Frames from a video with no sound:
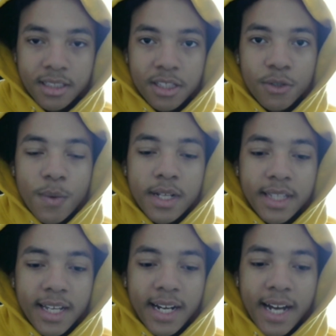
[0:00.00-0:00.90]
just one
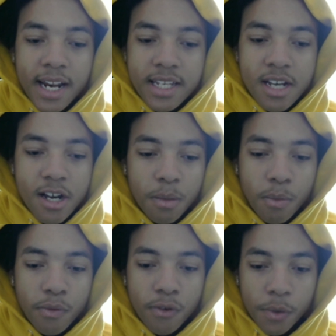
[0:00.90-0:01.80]
thing I gotta tell you
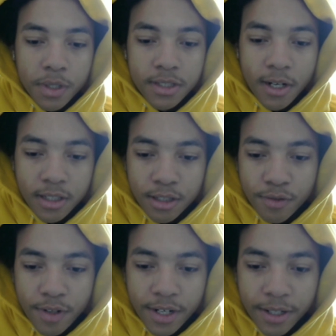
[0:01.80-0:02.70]
before we start this
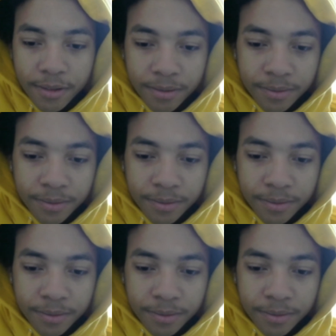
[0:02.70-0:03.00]
video.